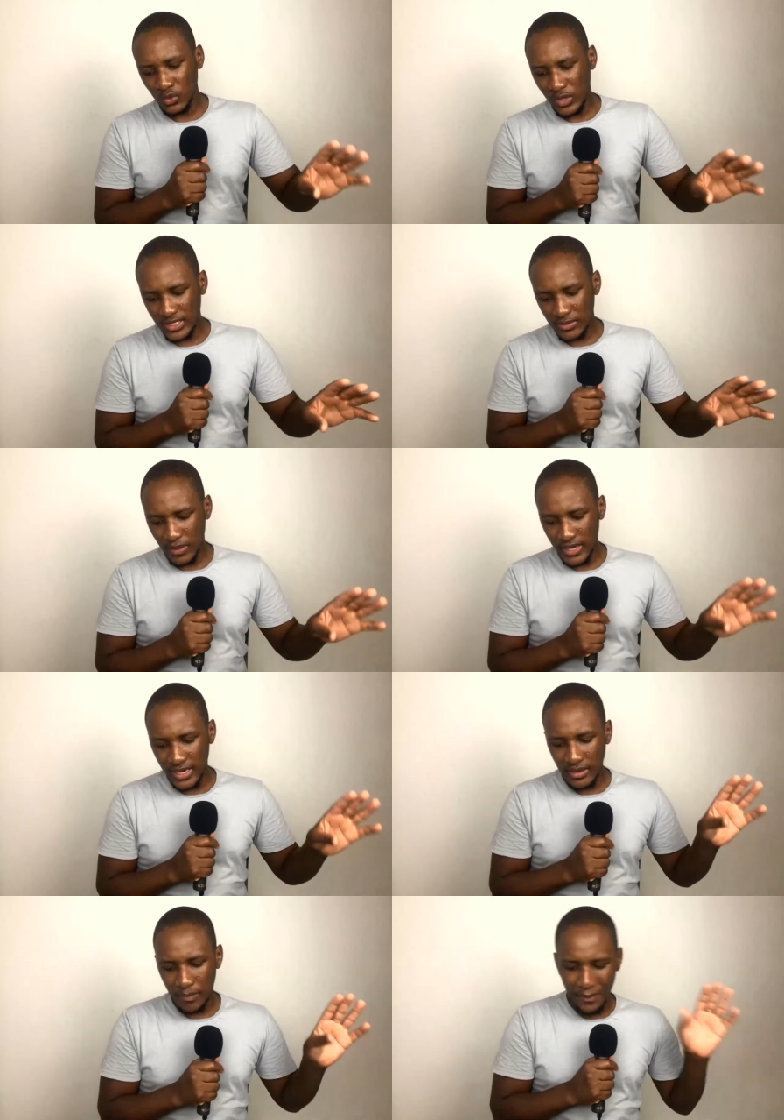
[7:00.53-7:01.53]
last
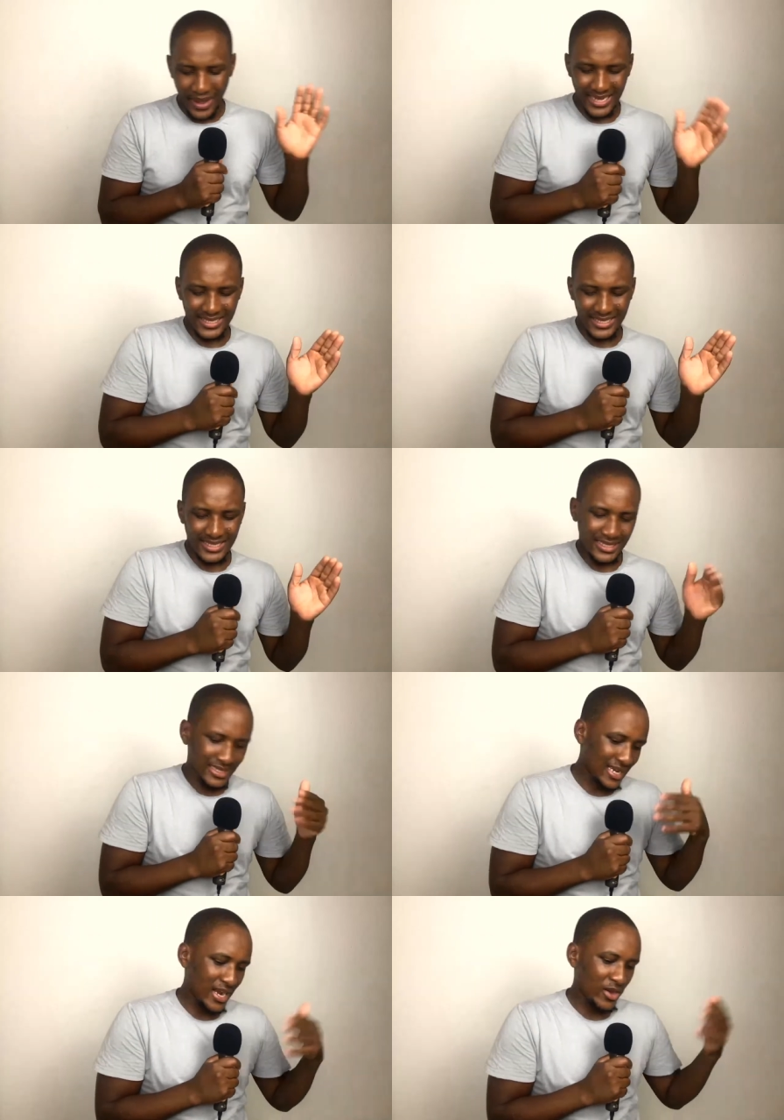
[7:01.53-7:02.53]
played, but it
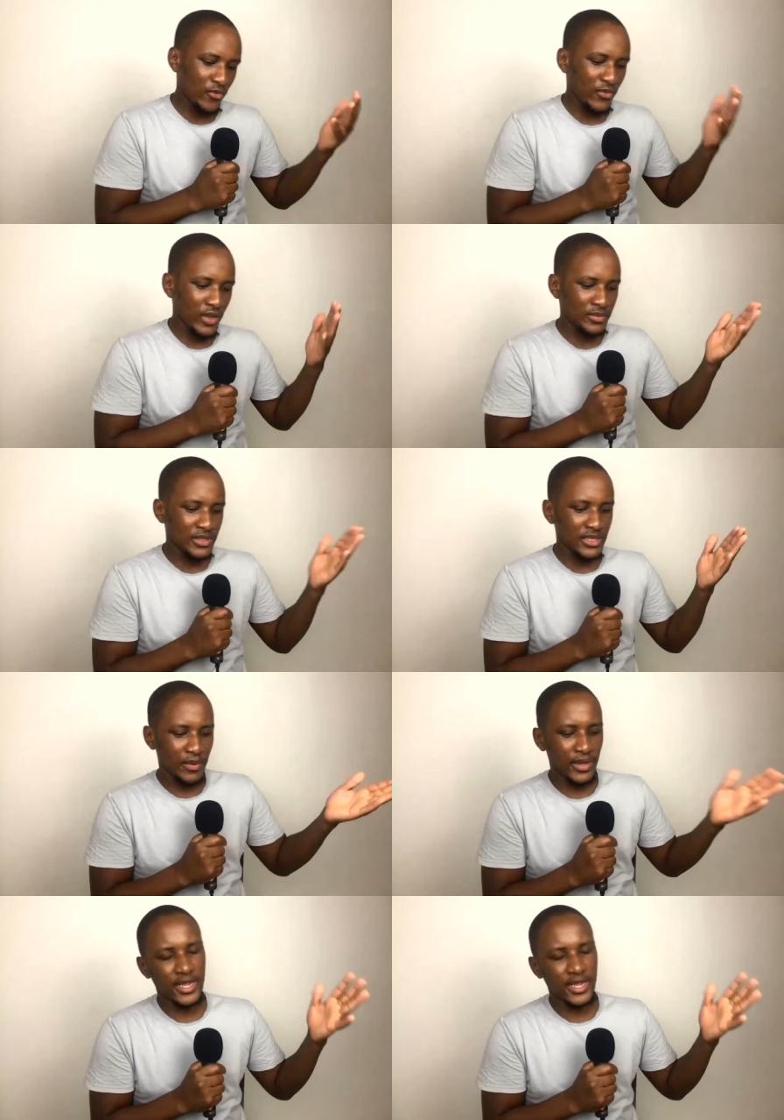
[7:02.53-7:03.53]
kind of keeps the
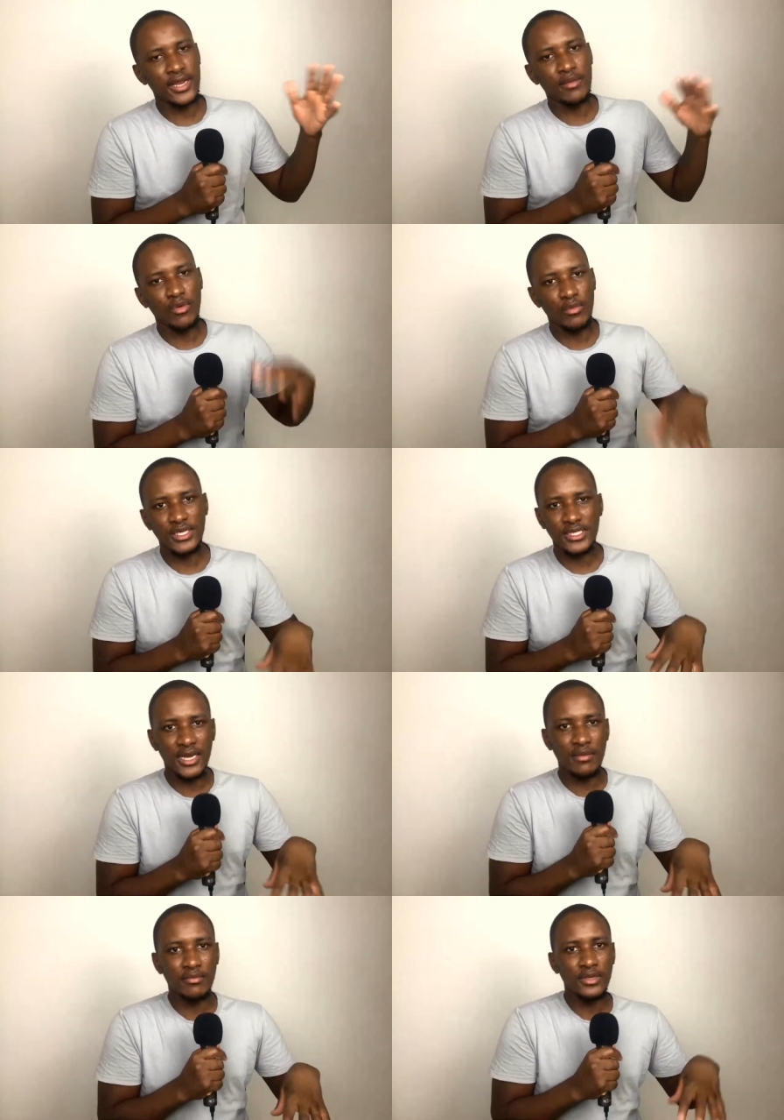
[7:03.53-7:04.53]
player and the
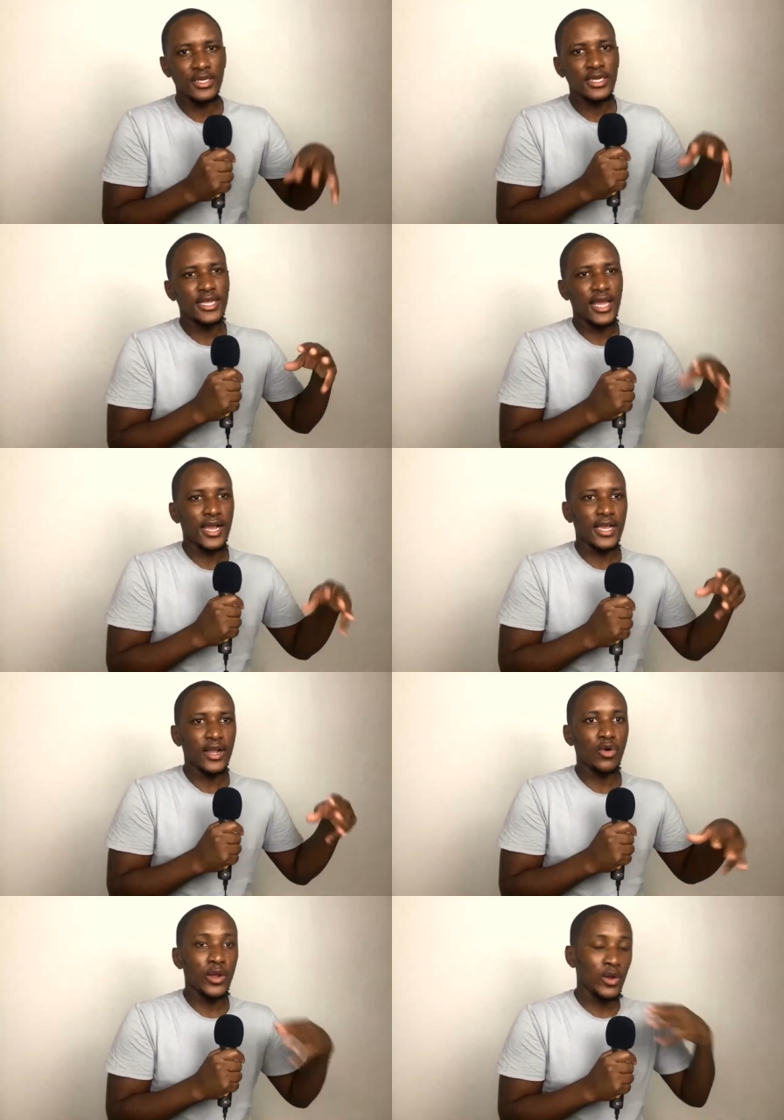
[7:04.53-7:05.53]
momentum yeah,
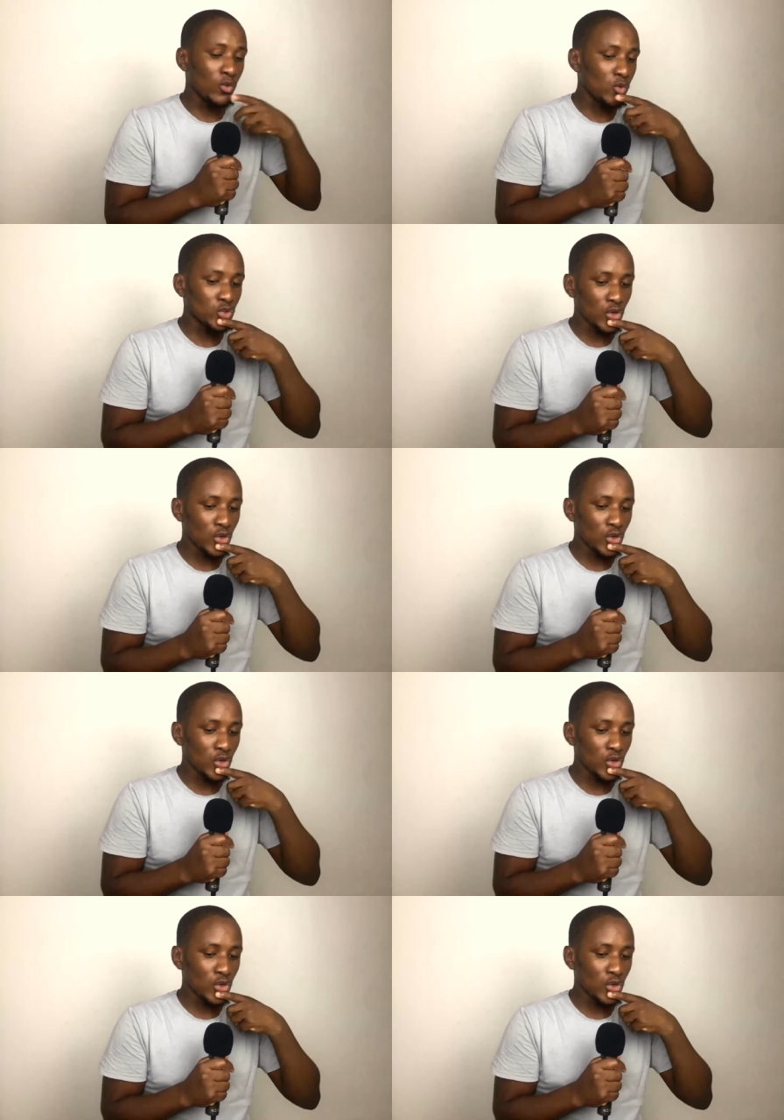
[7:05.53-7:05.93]
going good.